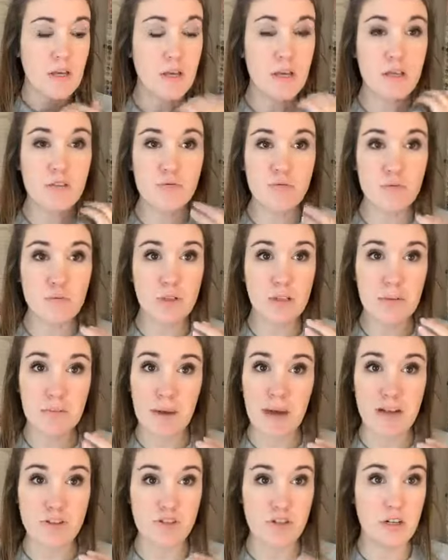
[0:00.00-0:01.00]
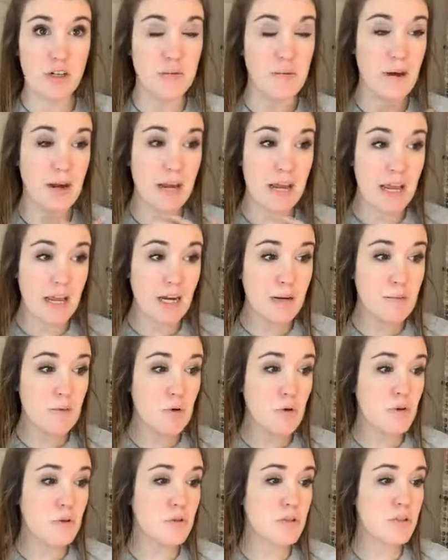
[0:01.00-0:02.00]
is really passionate about
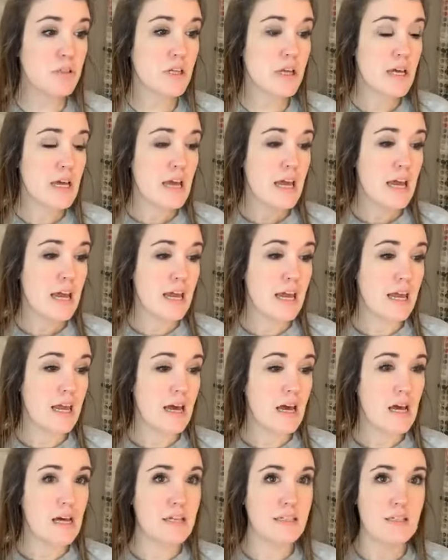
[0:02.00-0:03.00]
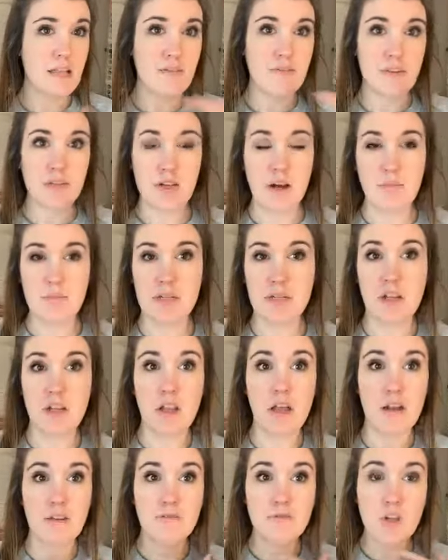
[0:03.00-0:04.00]
animals, and they've adopted a
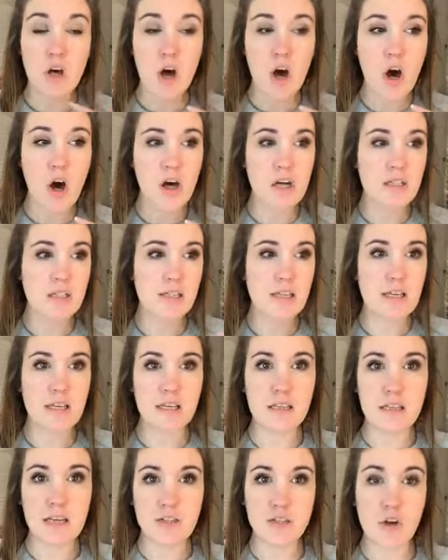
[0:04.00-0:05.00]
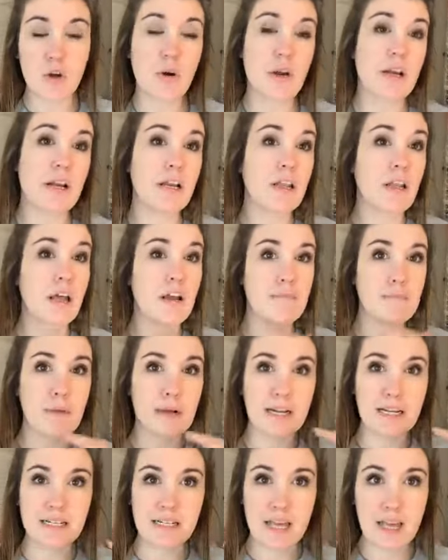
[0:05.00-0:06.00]
lot of dogs. They donate a lot of
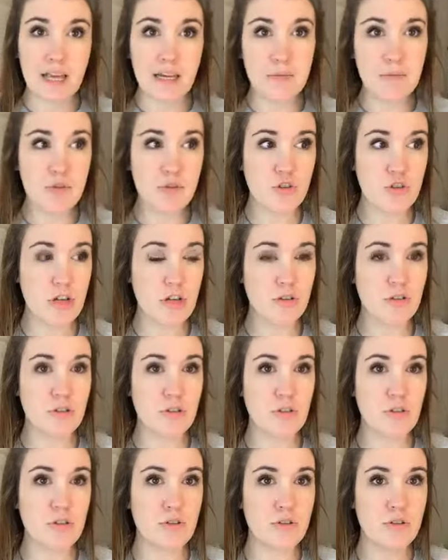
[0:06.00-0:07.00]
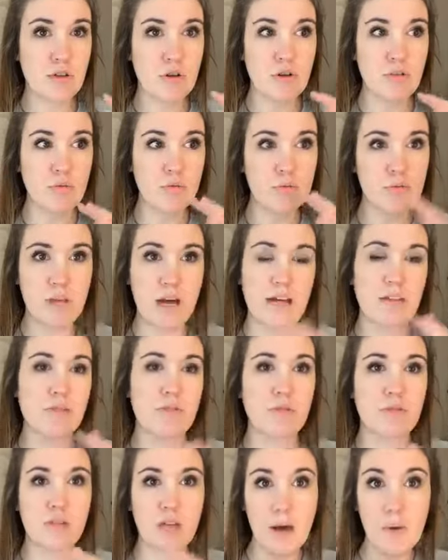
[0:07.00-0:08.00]
money to animal shelters. So
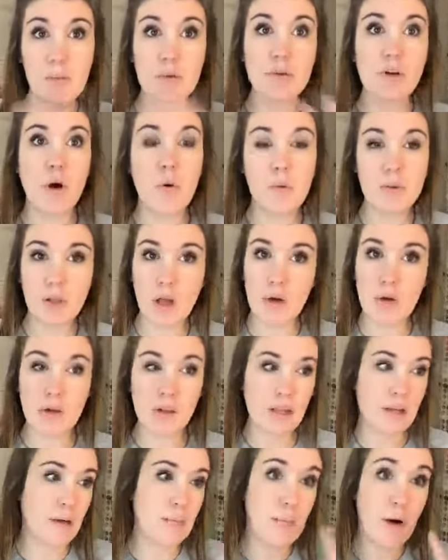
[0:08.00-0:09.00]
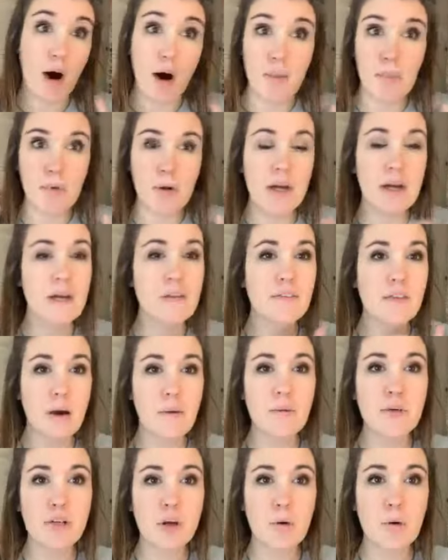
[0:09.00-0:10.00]
that would go along, like a paw print,
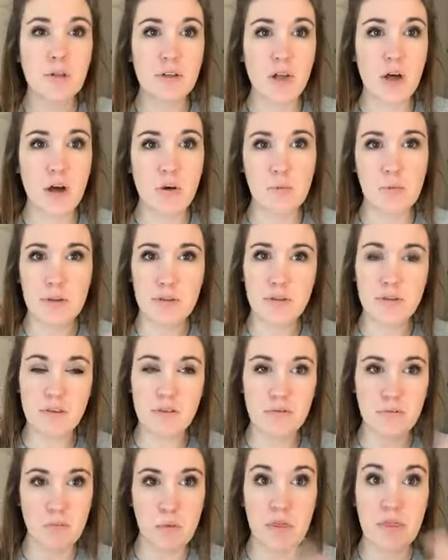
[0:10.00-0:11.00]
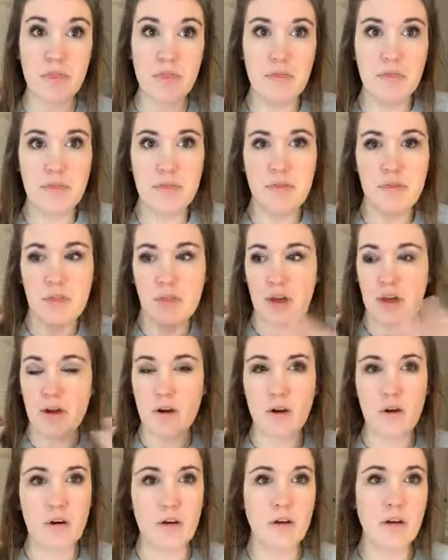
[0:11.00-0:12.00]
that would go along with
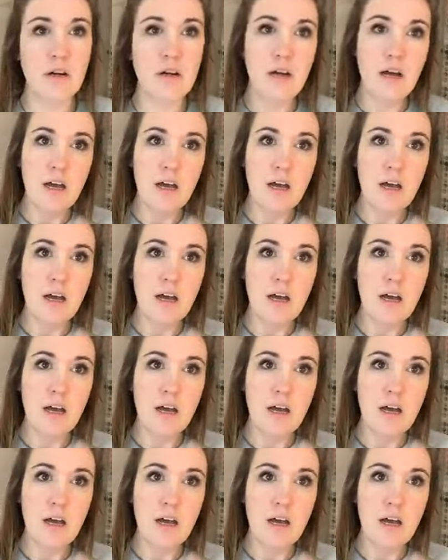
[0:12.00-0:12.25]
their